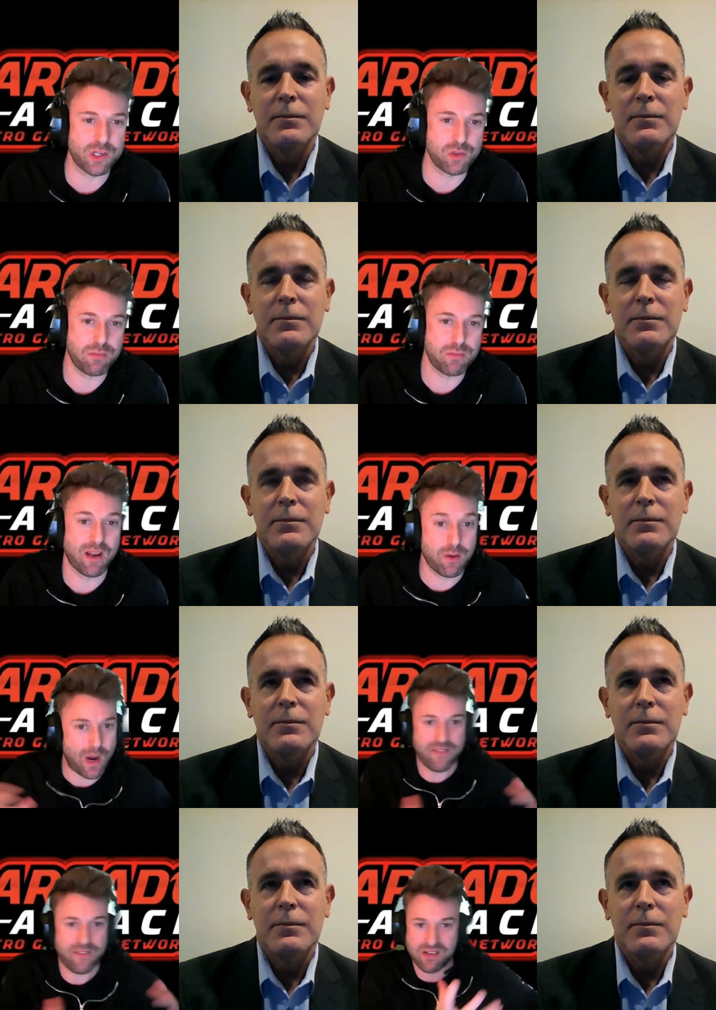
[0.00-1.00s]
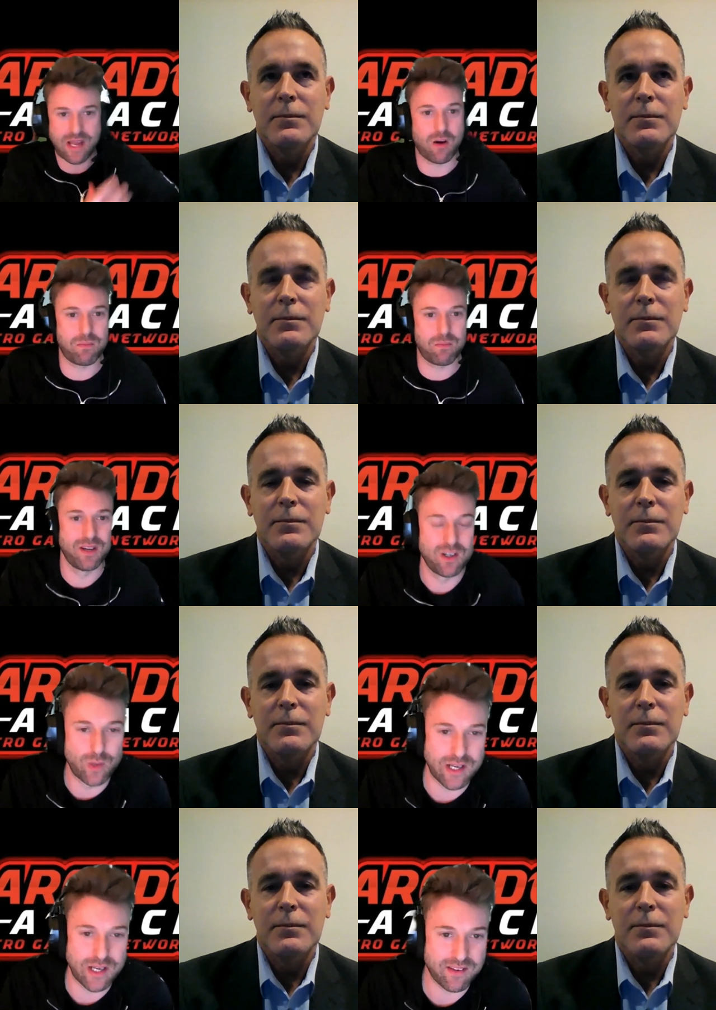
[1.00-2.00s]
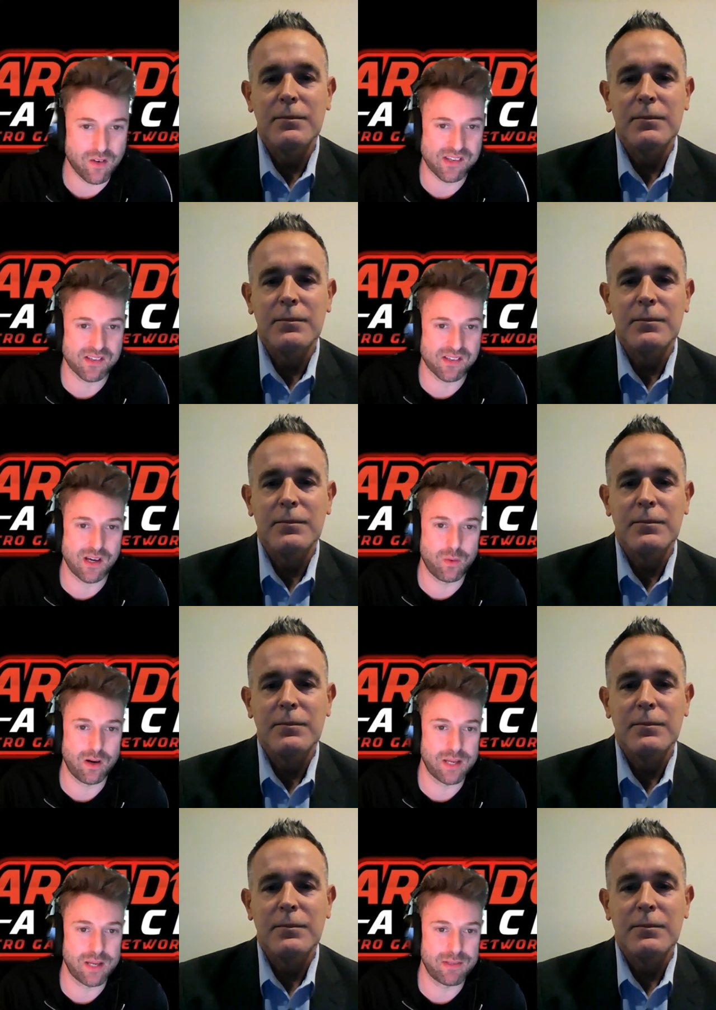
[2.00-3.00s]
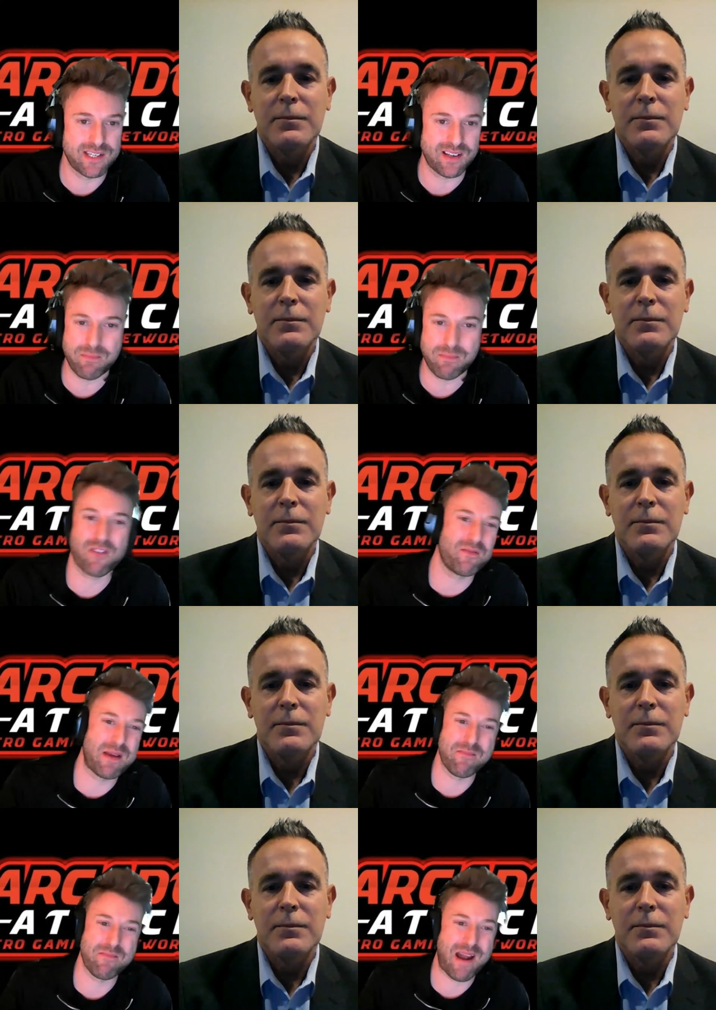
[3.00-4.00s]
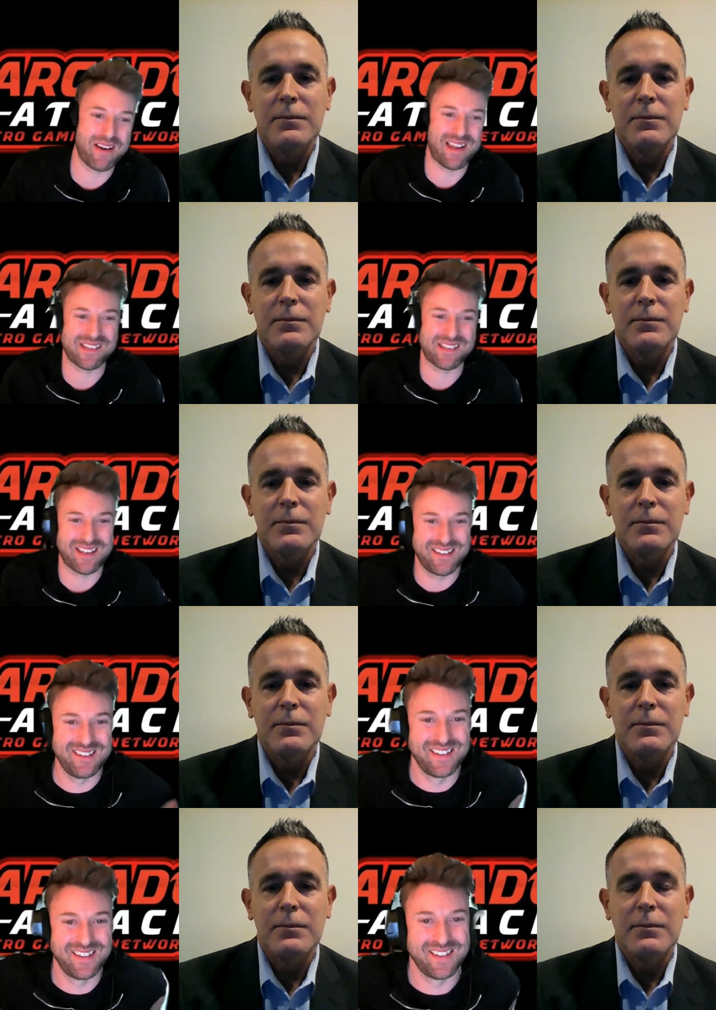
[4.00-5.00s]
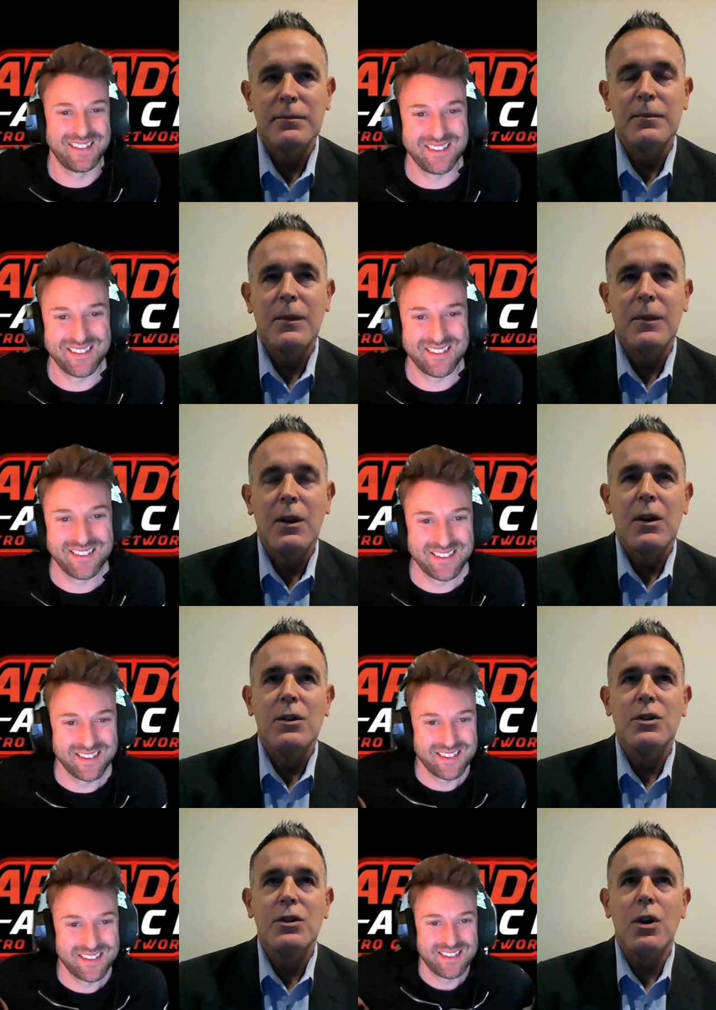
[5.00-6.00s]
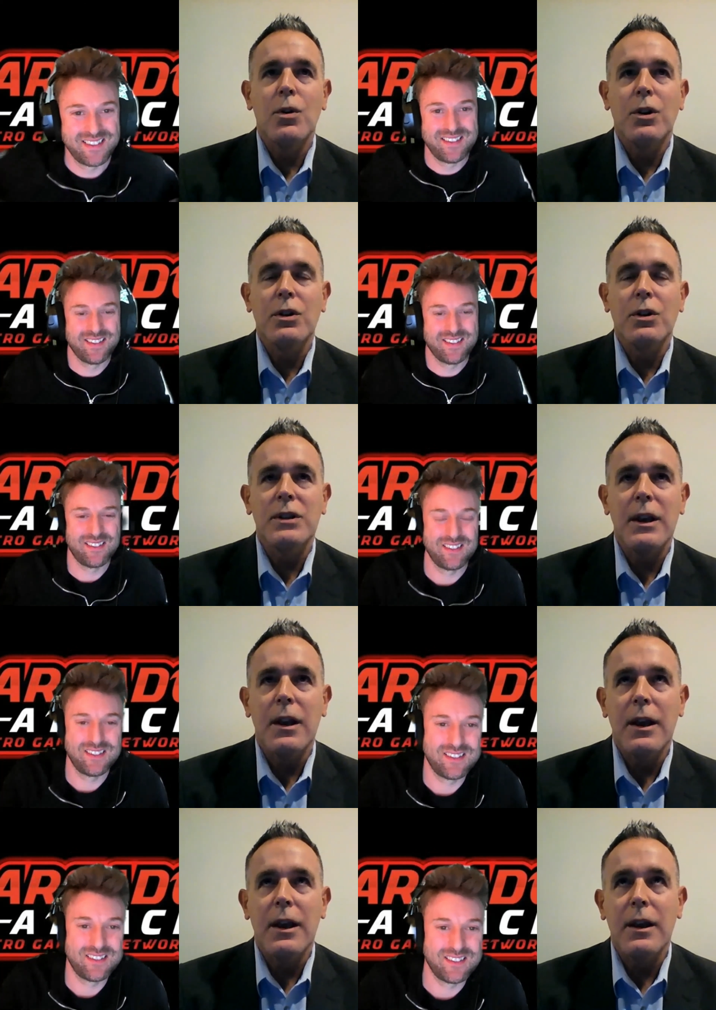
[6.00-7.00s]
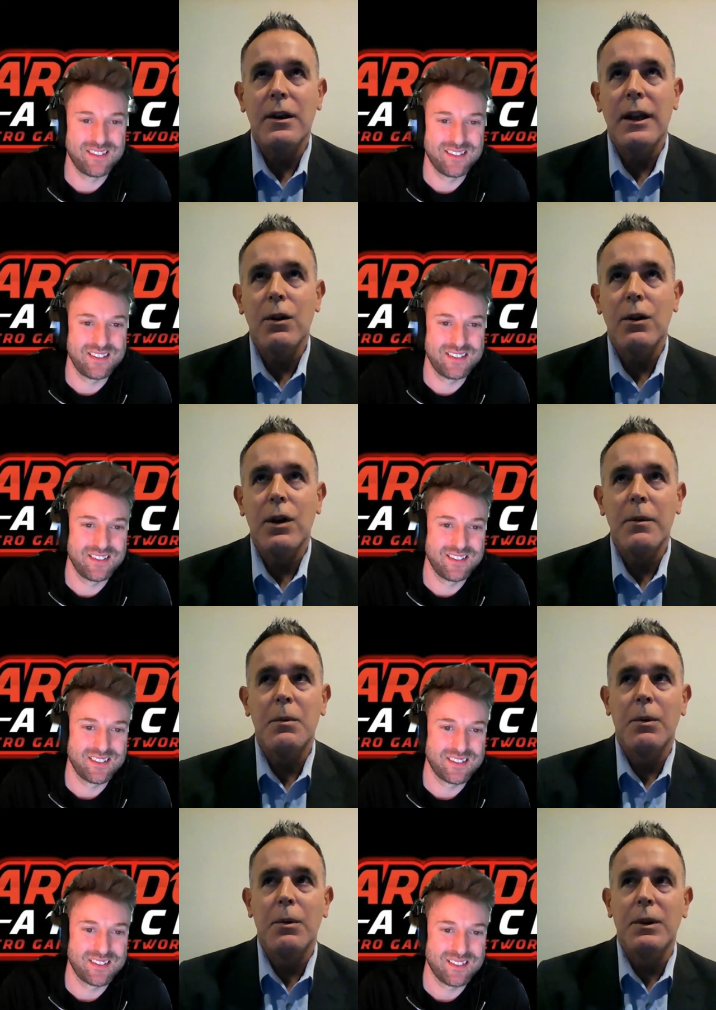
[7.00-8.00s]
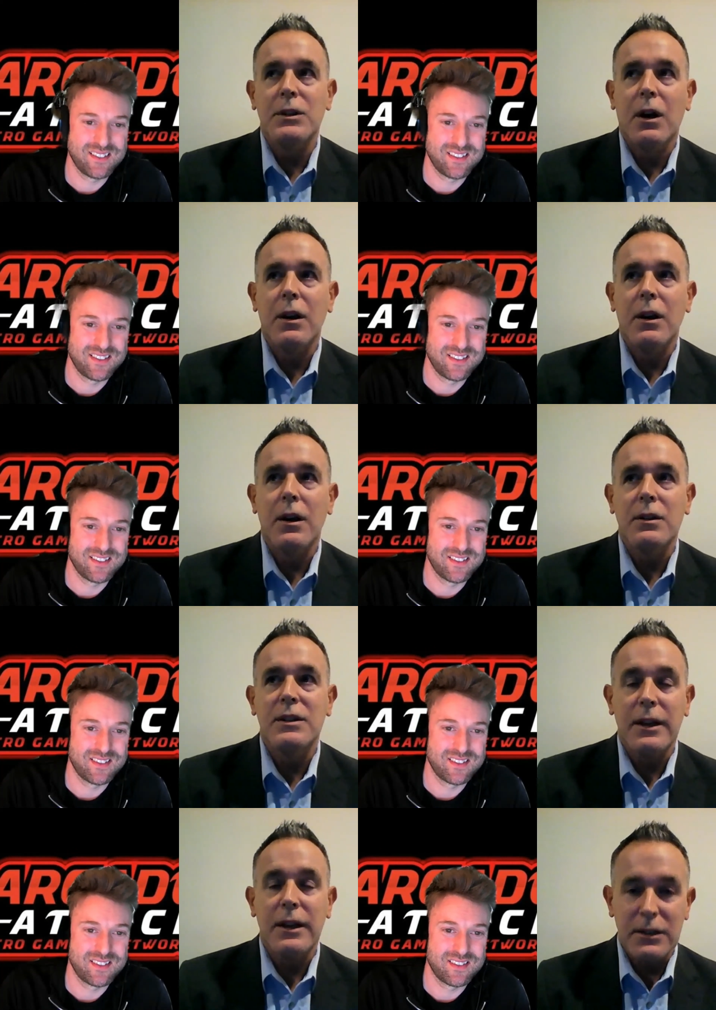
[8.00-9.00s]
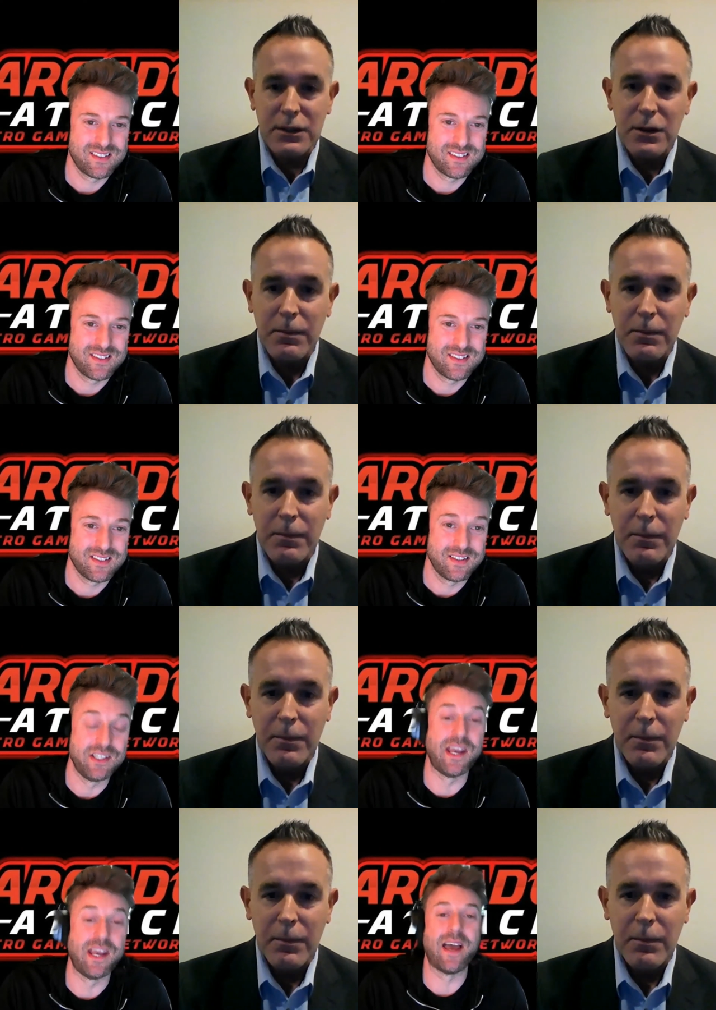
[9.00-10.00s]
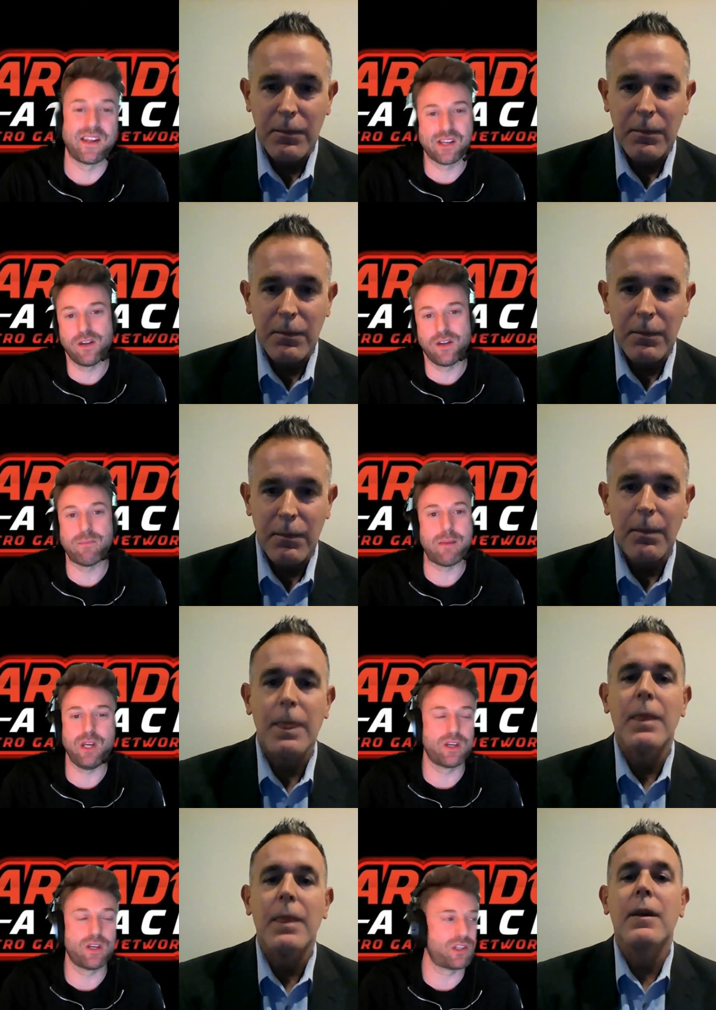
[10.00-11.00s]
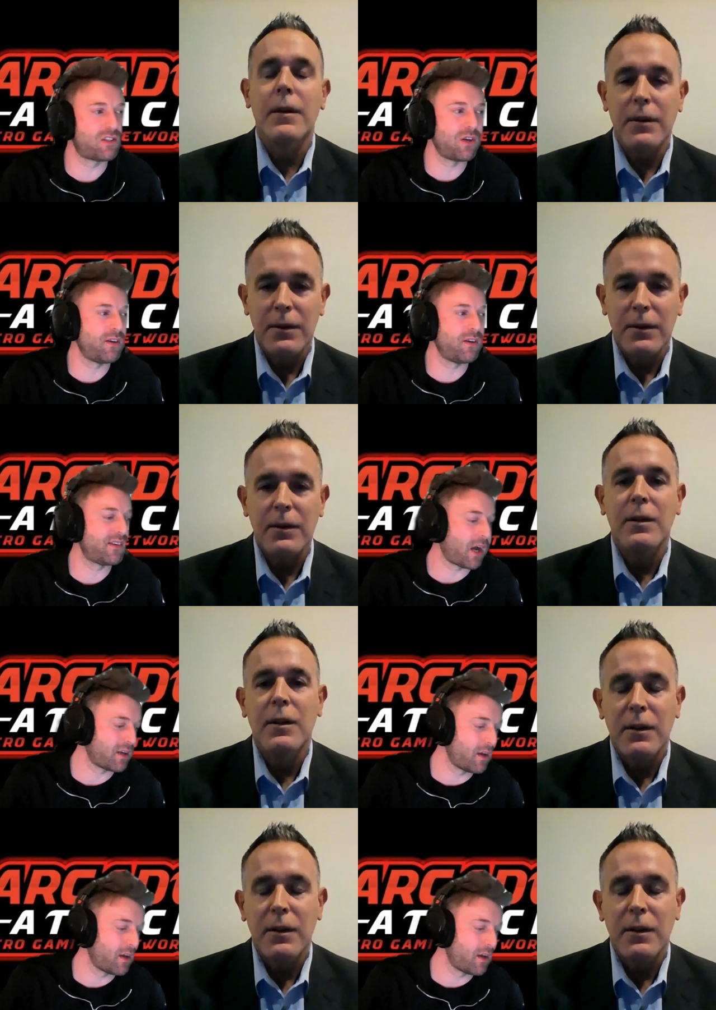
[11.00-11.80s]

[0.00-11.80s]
Speaker 1: Which would you be like, wow, this would help really the console sell well? Any particular, apart from maybe Mario, let's say.
Speaker 2: So you're saying a Nintendo game to be released on a Sega system?
Speaker 1: Yeah. So maybe you could choose, I